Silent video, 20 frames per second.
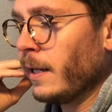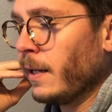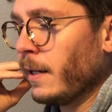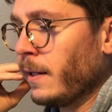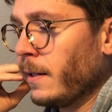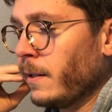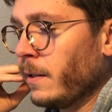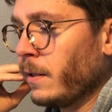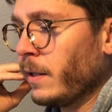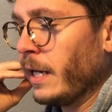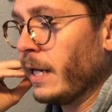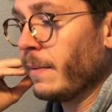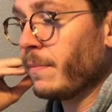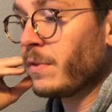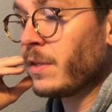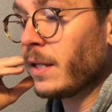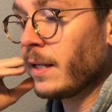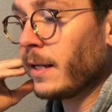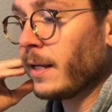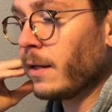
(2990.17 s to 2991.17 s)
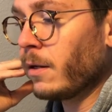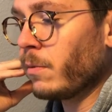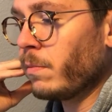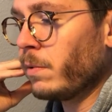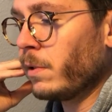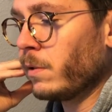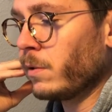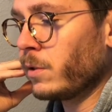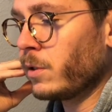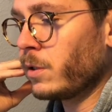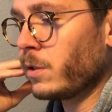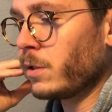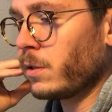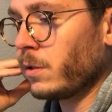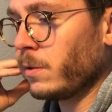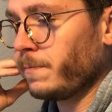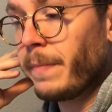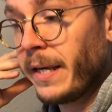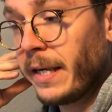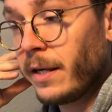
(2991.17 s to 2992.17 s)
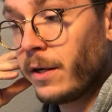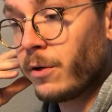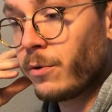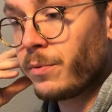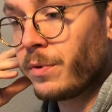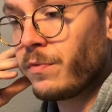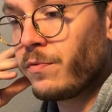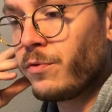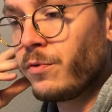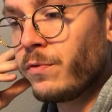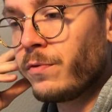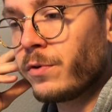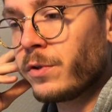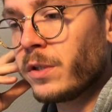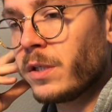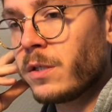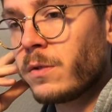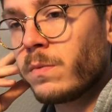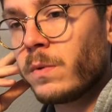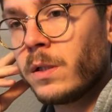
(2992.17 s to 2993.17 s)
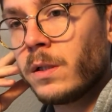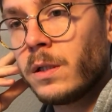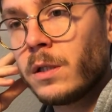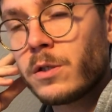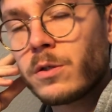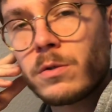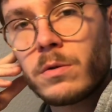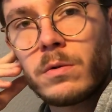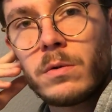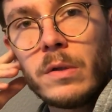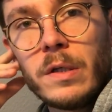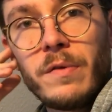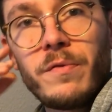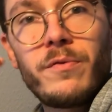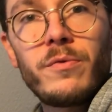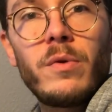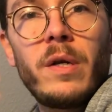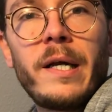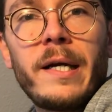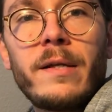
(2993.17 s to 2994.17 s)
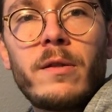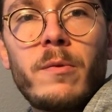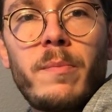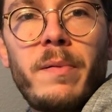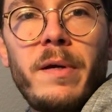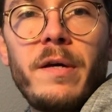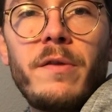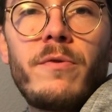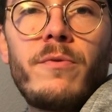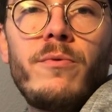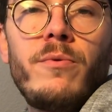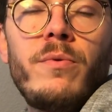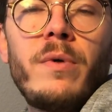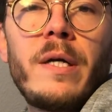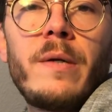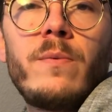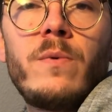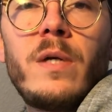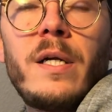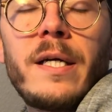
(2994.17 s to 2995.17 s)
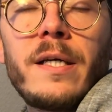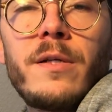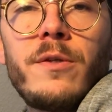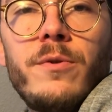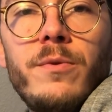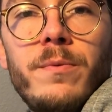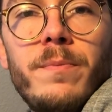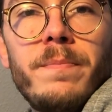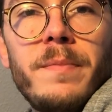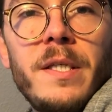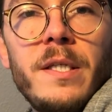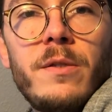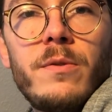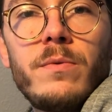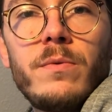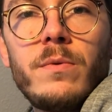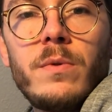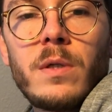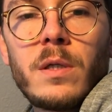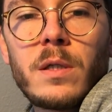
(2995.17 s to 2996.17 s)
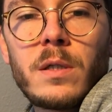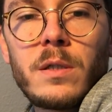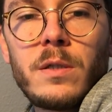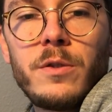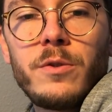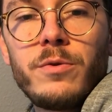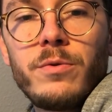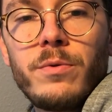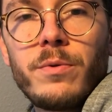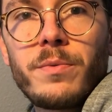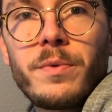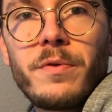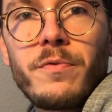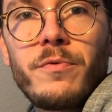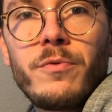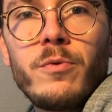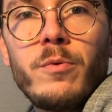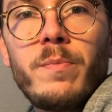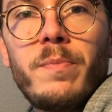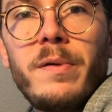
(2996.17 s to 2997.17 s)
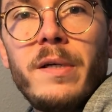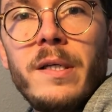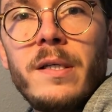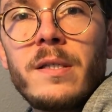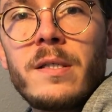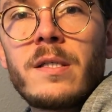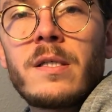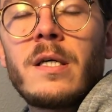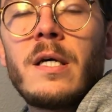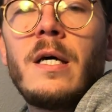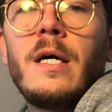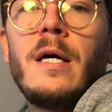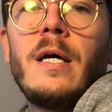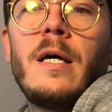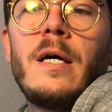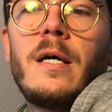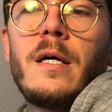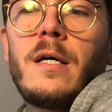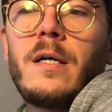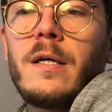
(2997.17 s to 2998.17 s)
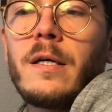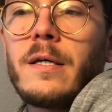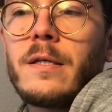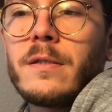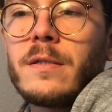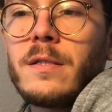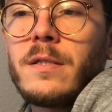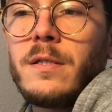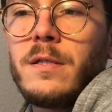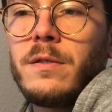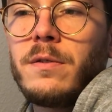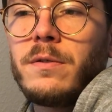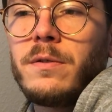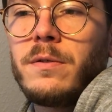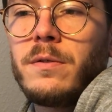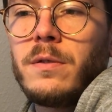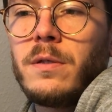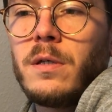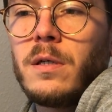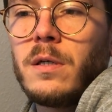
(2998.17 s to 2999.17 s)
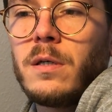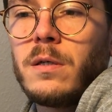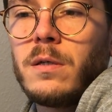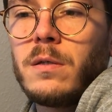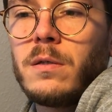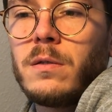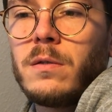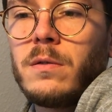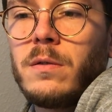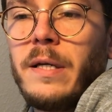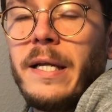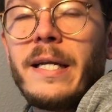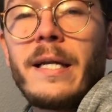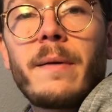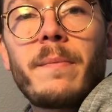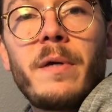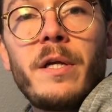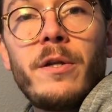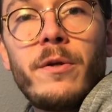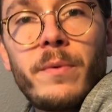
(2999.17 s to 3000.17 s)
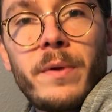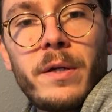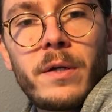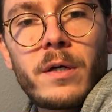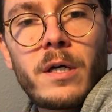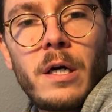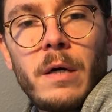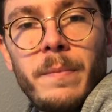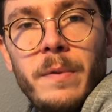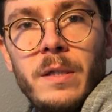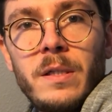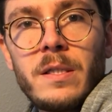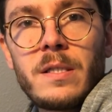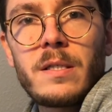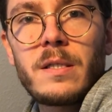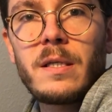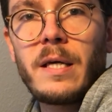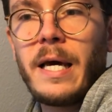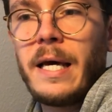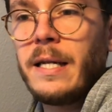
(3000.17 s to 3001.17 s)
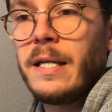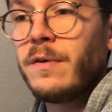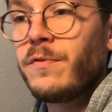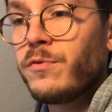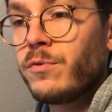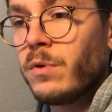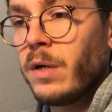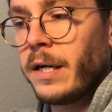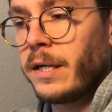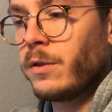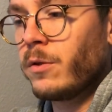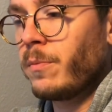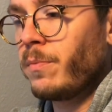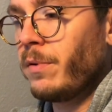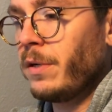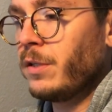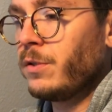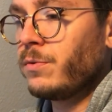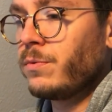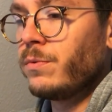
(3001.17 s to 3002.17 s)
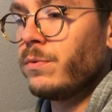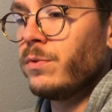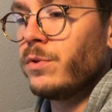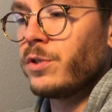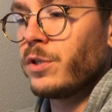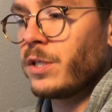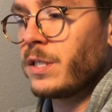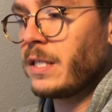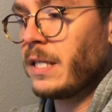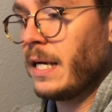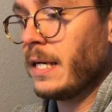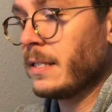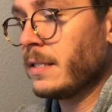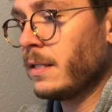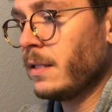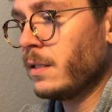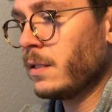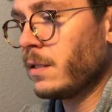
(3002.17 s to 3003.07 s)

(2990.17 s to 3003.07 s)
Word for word: Uh, and I'm thinking about making a review for this one. So if you like the playthrough and would like me to uh, do a review, please uh, consider uh, letting me know in the comments. And if you like the playthrough just as